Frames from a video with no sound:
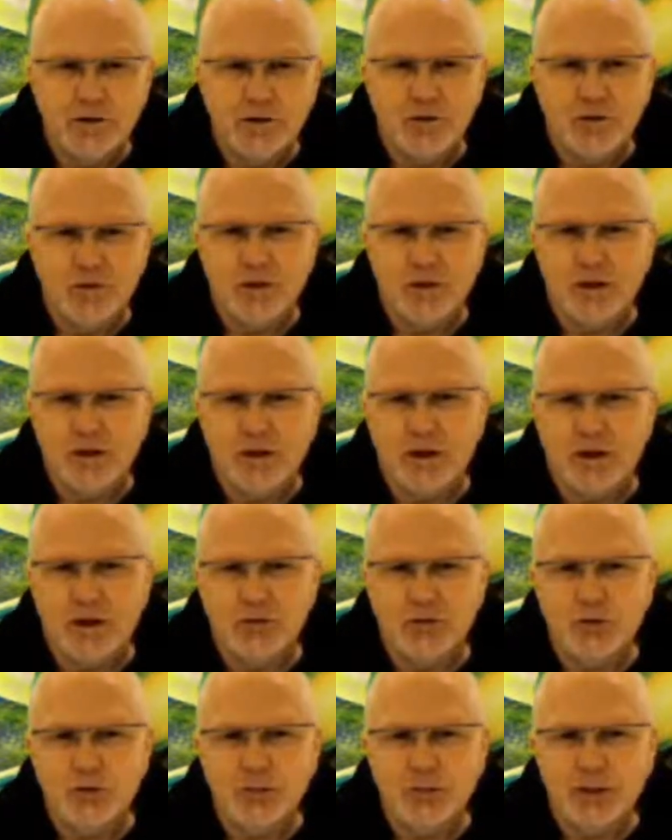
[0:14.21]
You're sitting
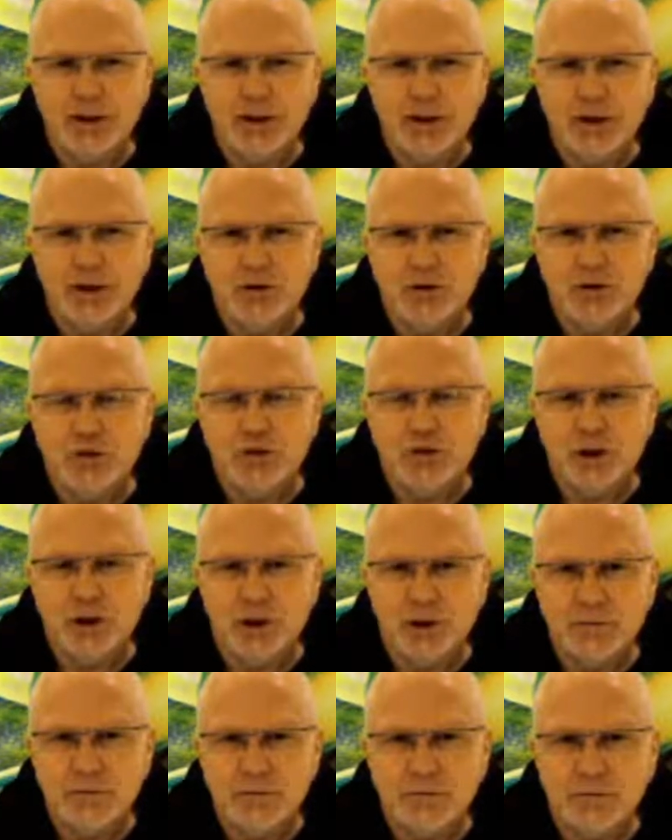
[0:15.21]
comfortably in your
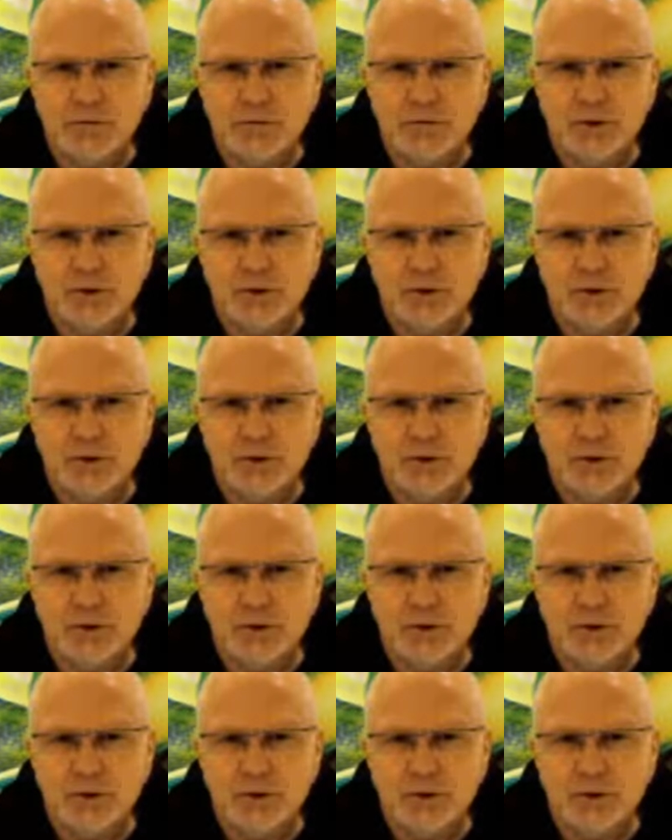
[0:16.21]
chair.